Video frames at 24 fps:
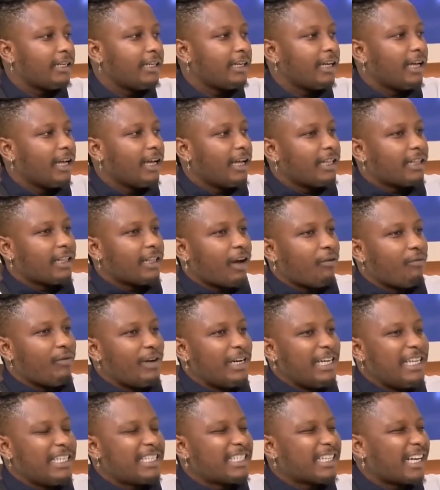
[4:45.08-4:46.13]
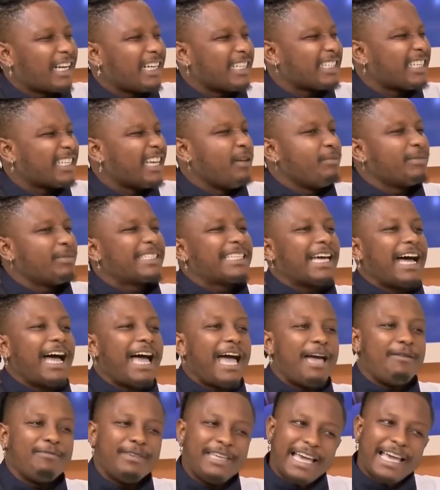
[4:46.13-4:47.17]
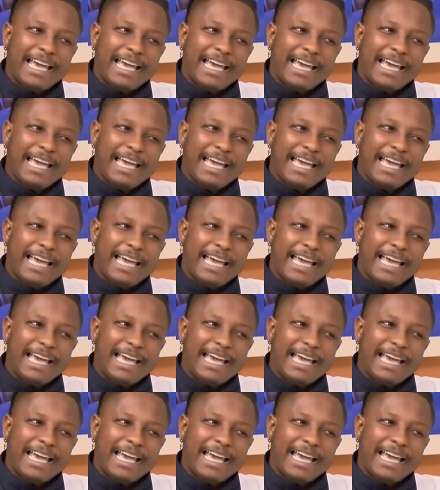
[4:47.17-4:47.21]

they're releasing at the same time.